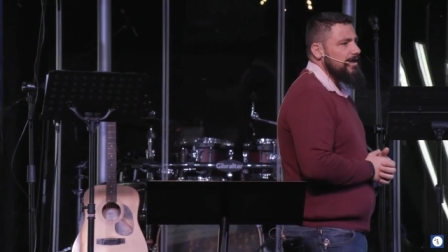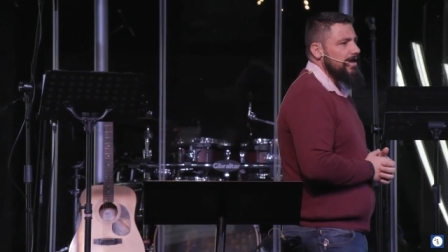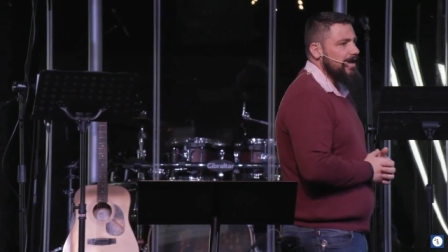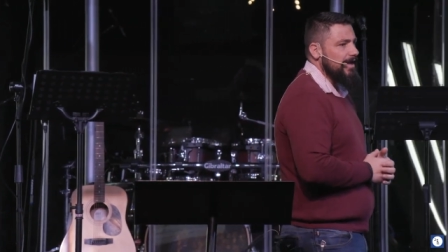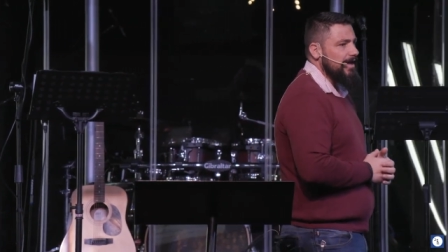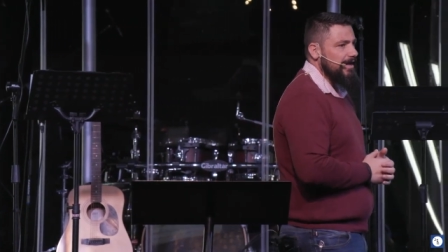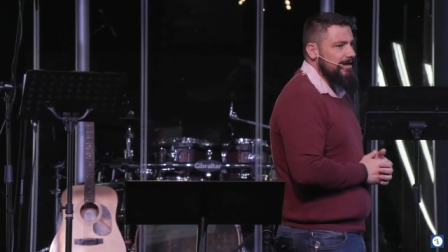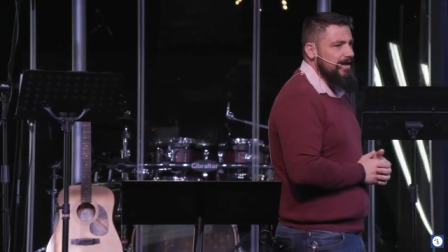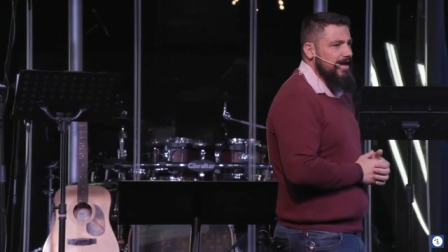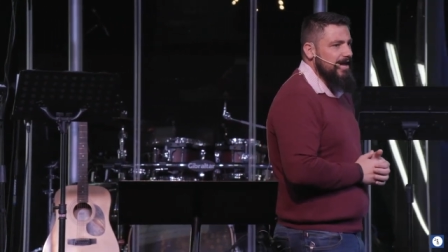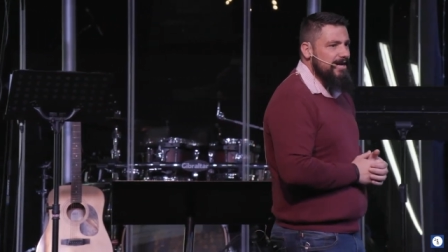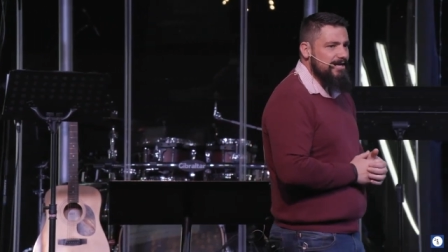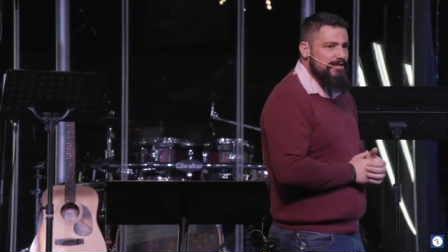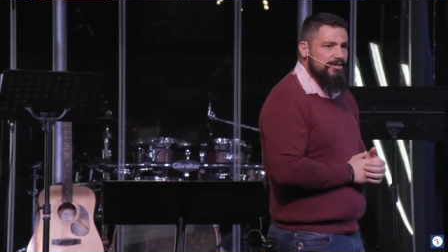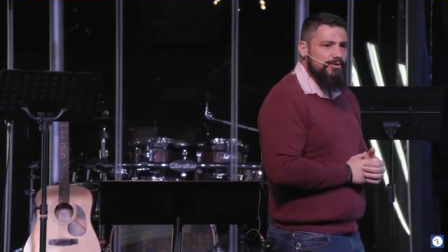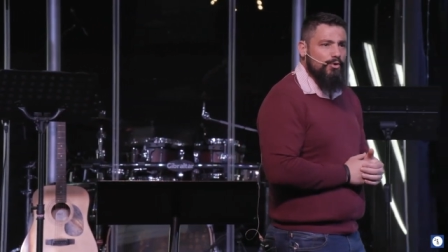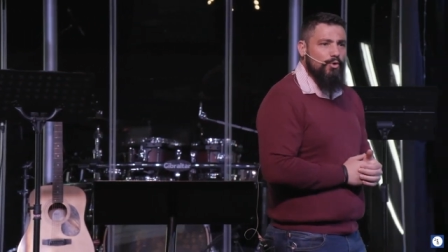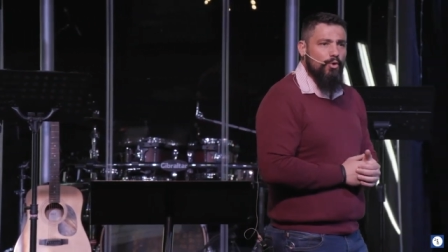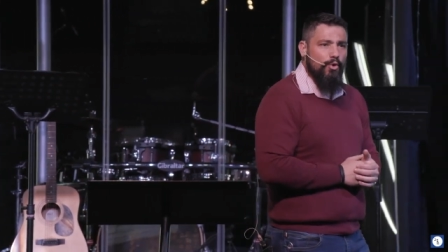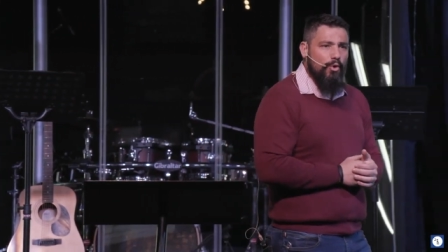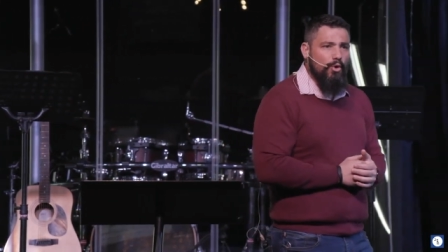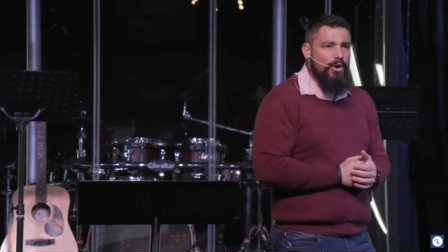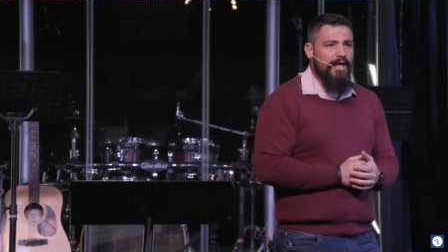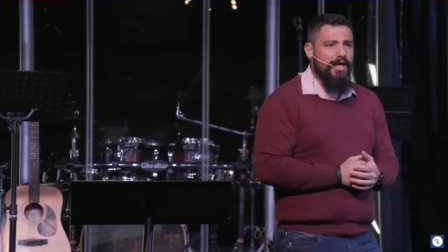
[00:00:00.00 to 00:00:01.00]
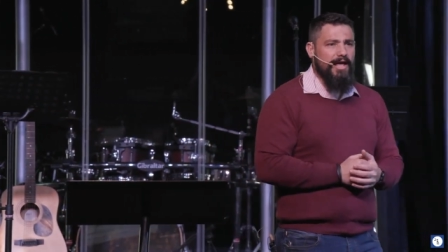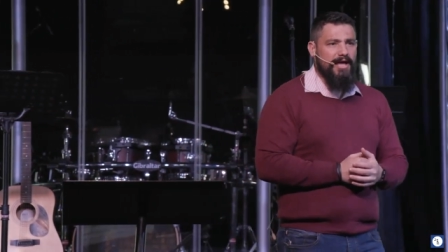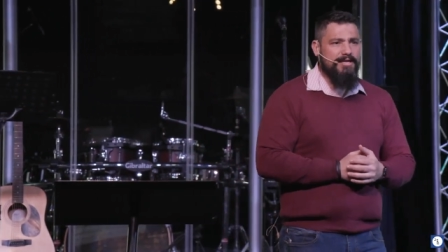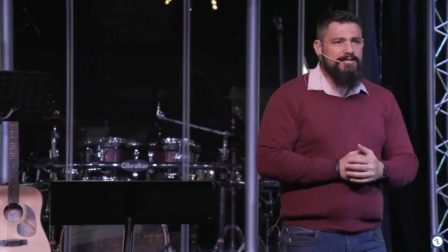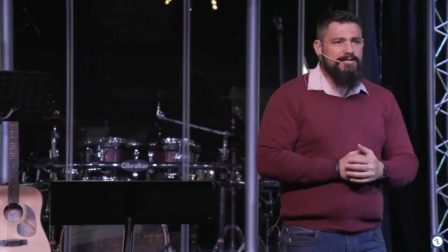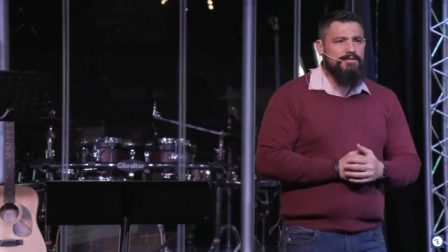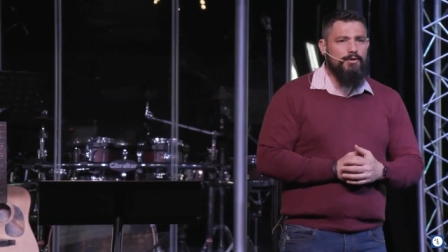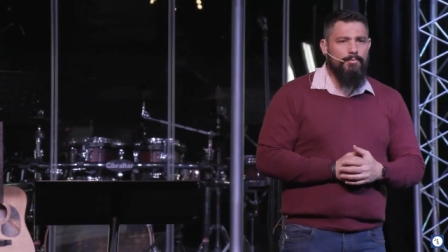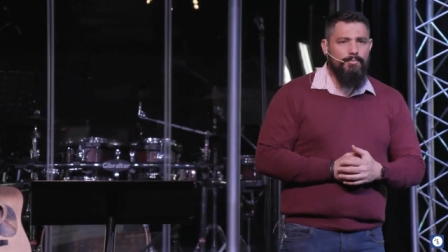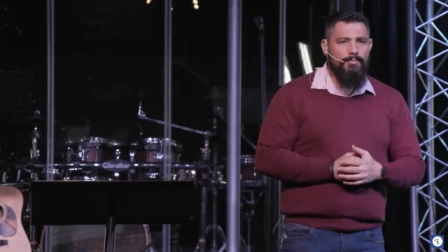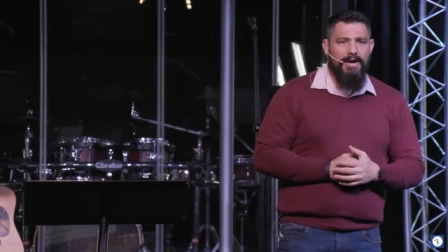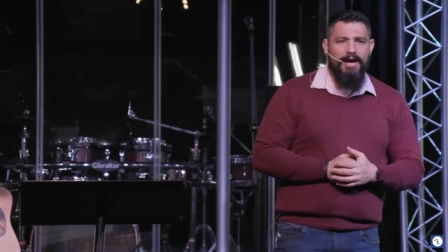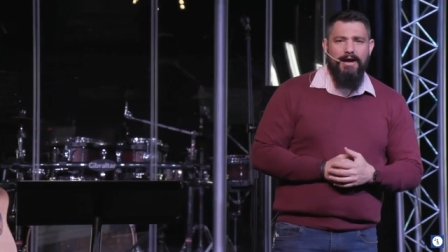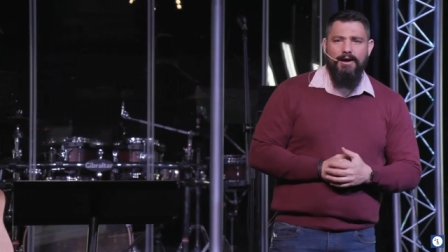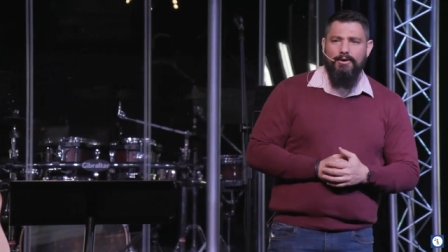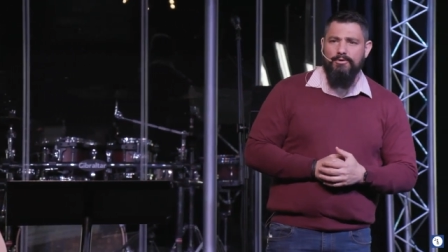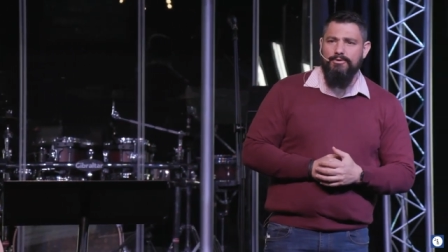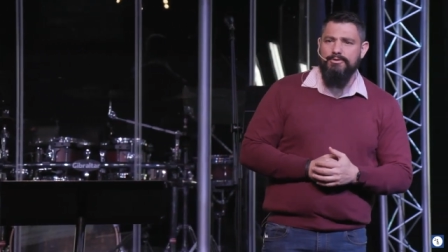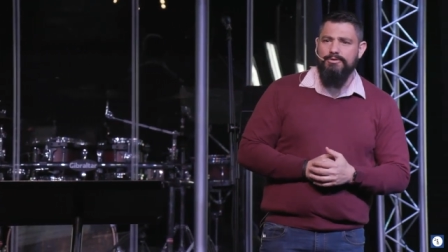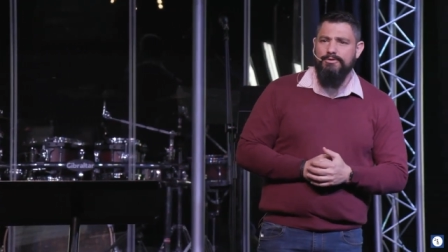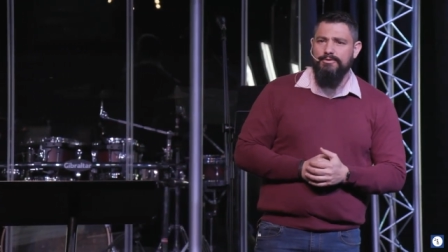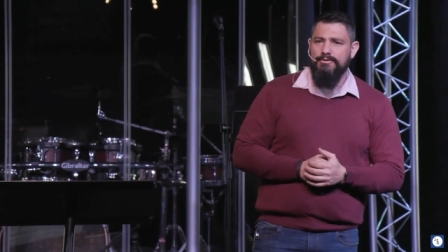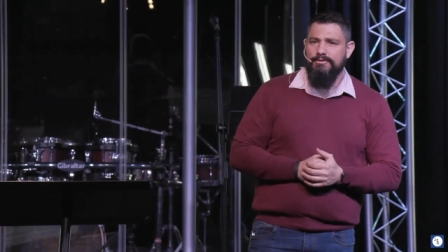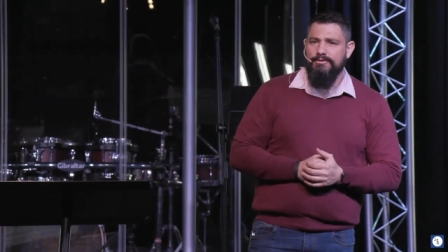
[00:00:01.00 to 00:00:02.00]
And as all heads are
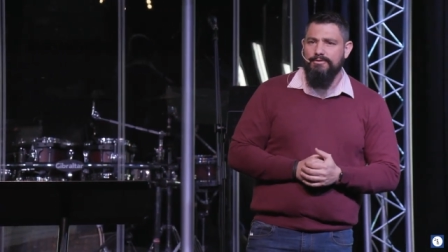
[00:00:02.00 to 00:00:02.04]
bowed,